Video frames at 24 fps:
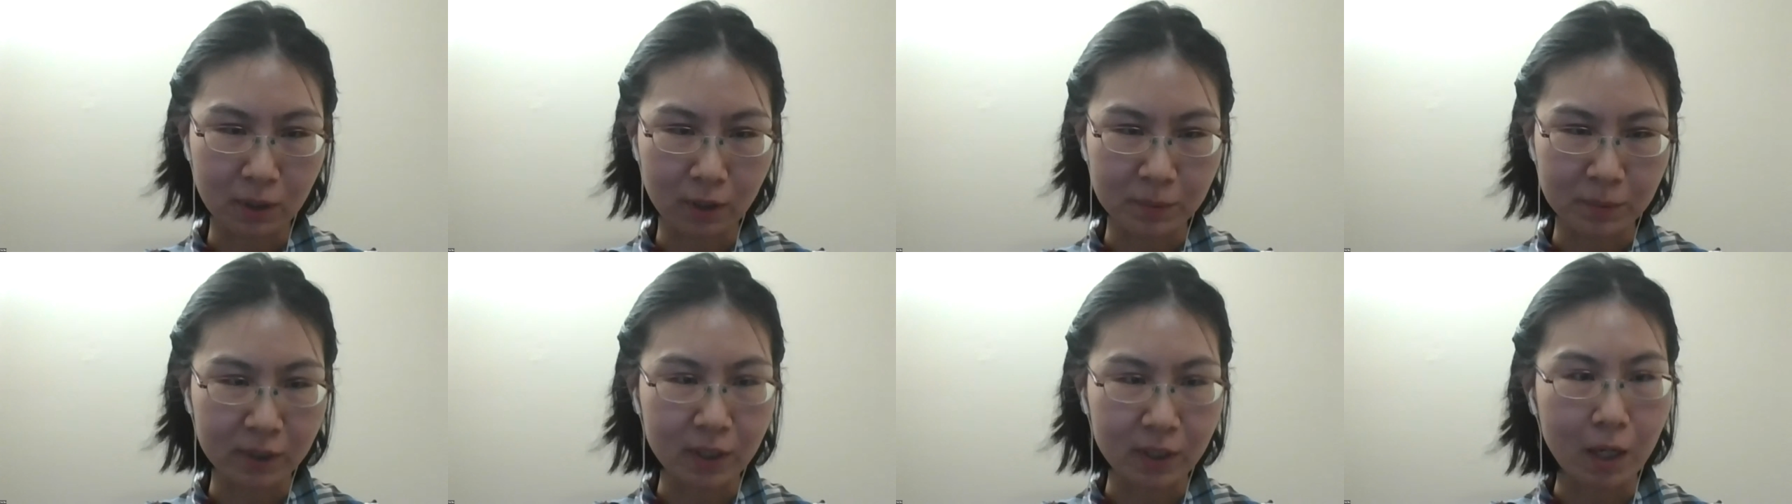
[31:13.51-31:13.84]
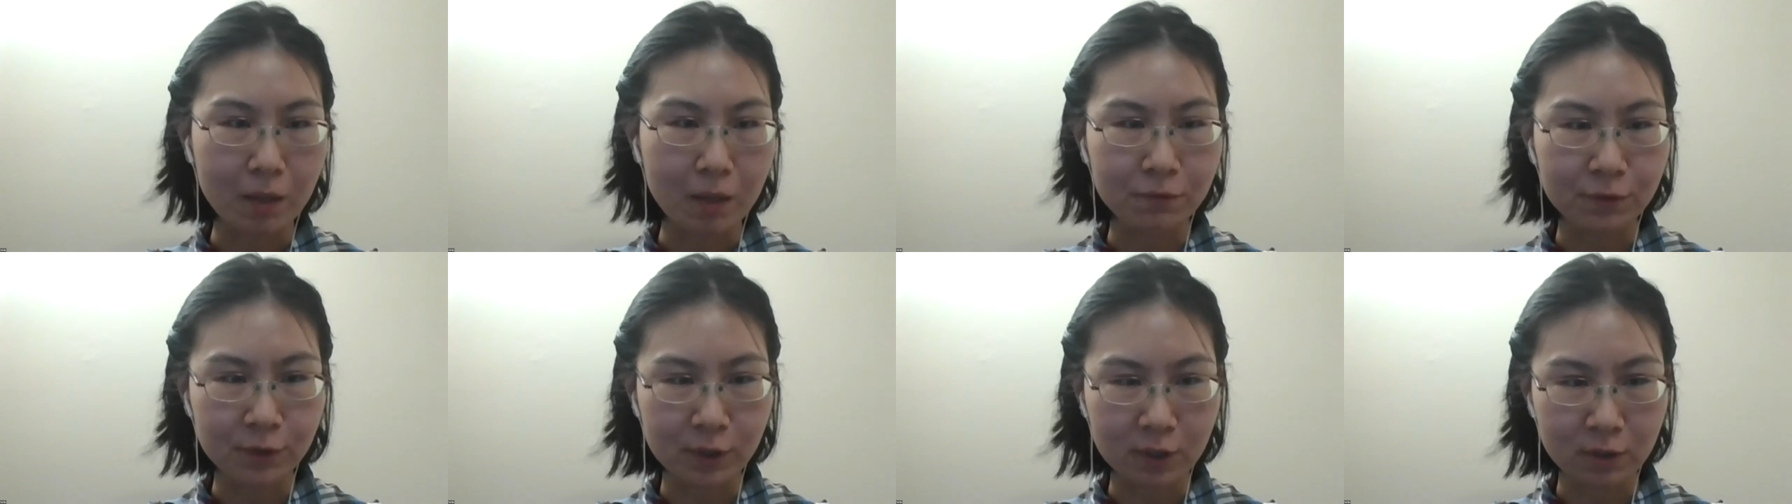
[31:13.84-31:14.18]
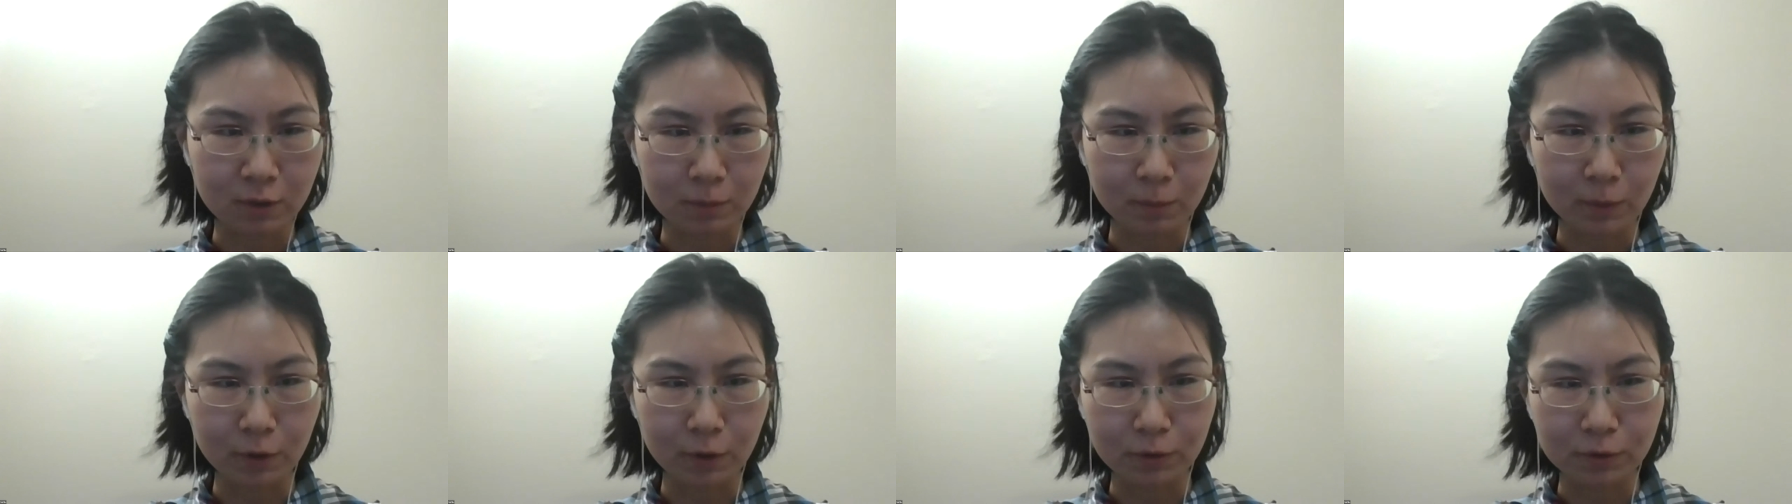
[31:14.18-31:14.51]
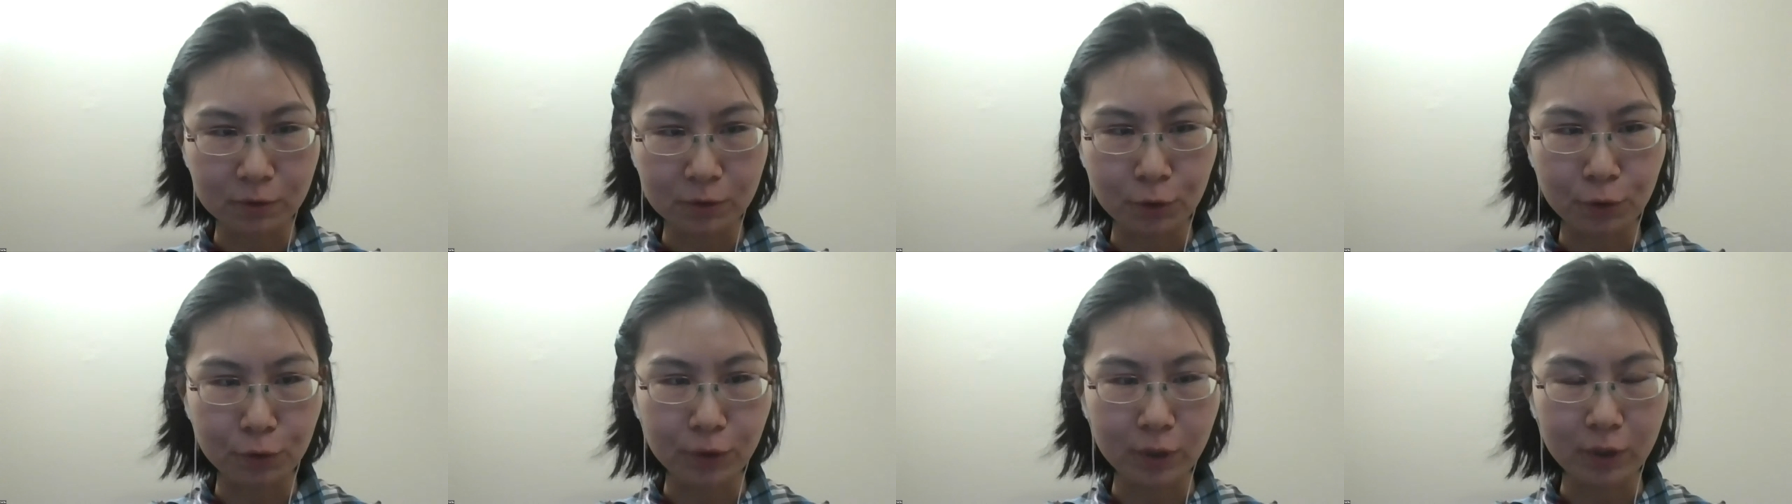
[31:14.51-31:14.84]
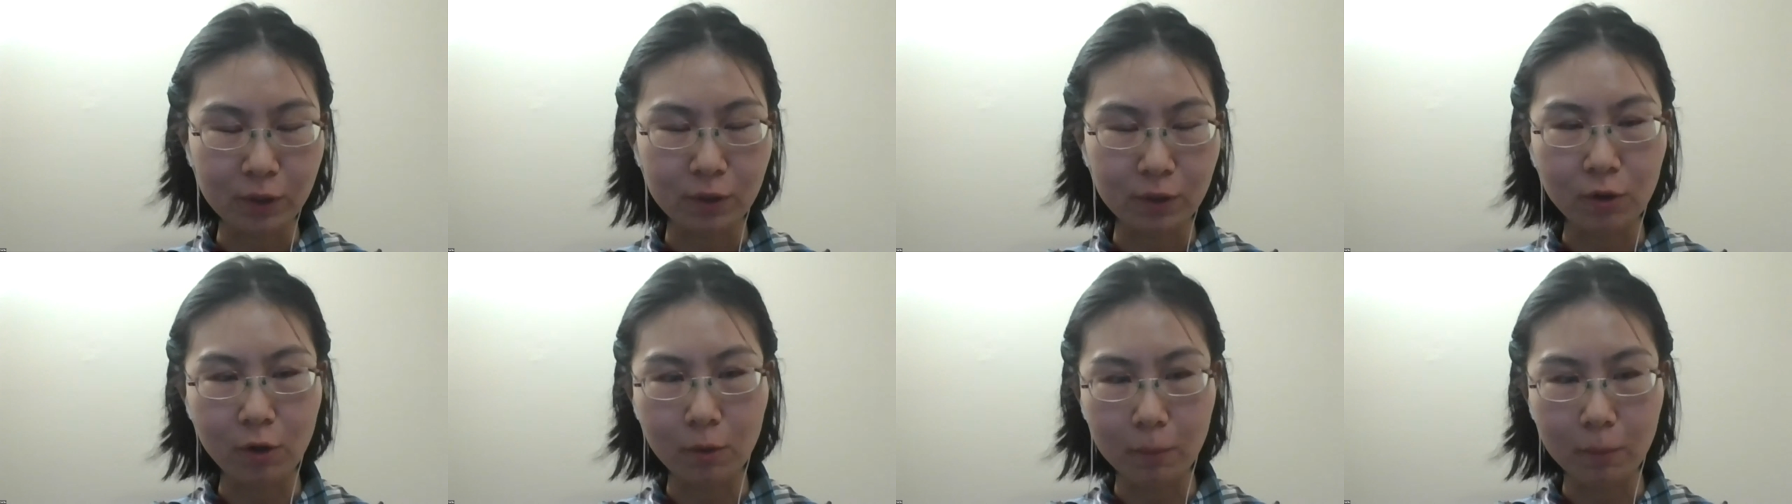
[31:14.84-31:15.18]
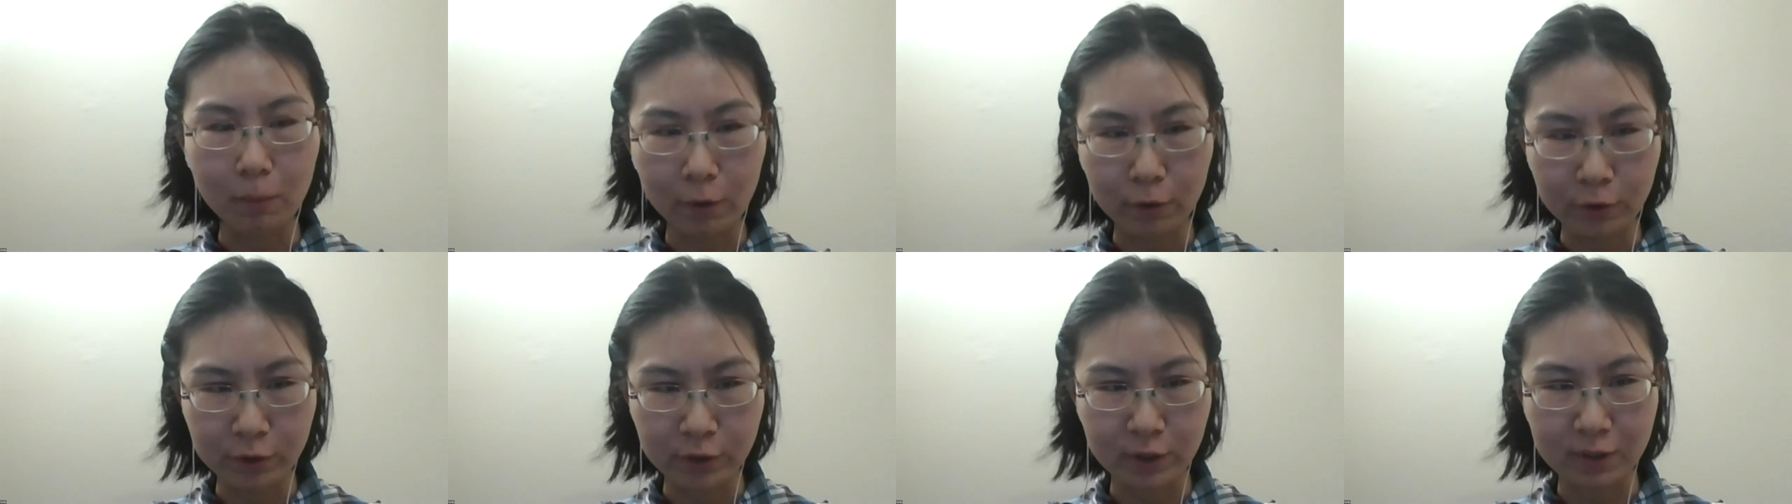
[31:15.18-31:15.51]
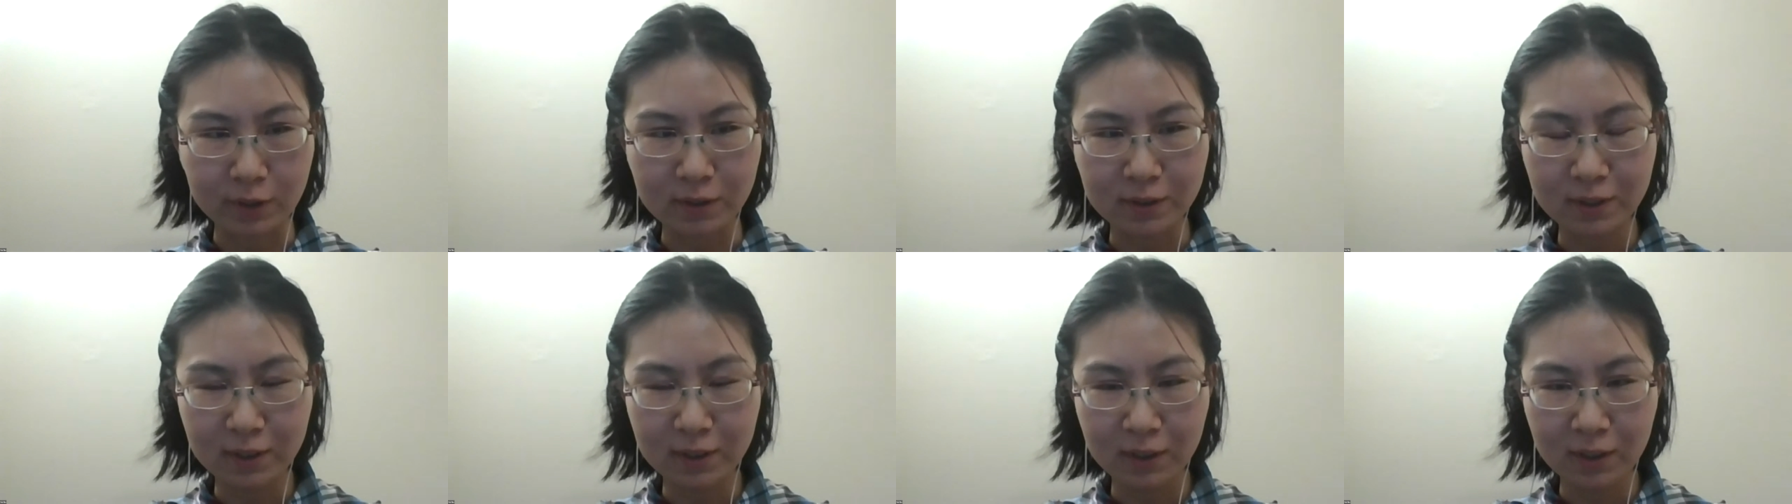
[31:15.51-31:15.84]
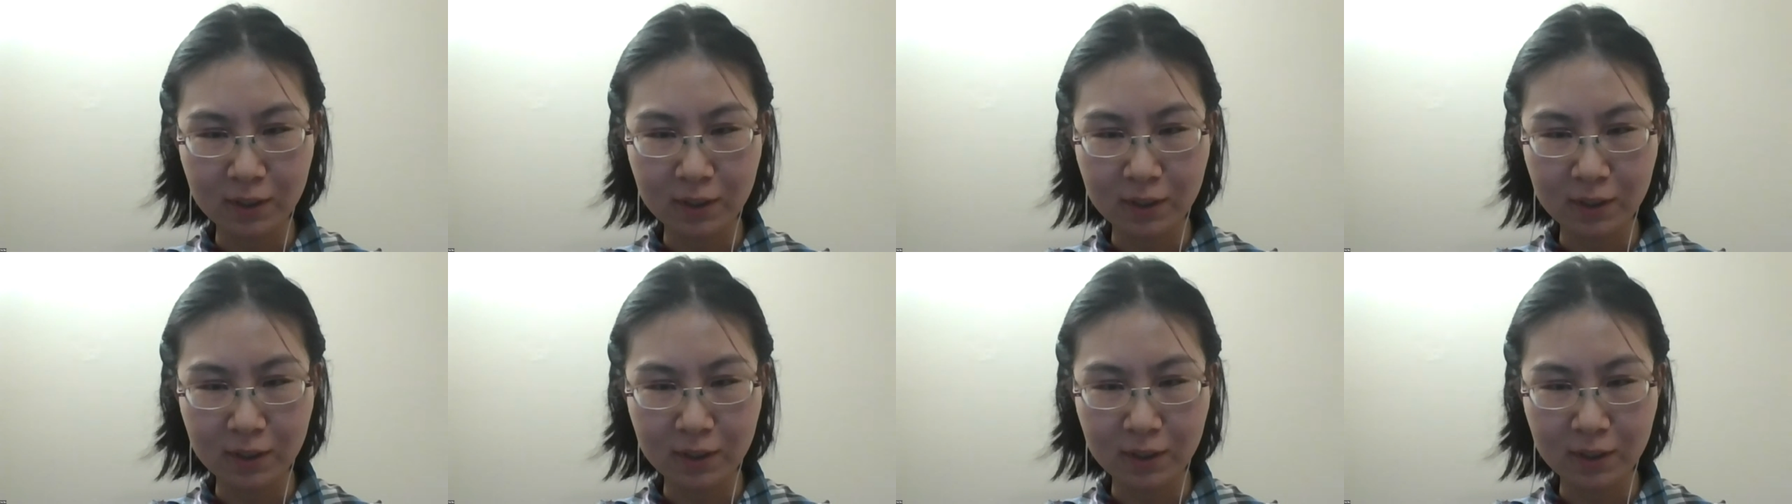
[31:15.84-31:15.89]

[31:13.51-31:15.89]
become visible during locomotion.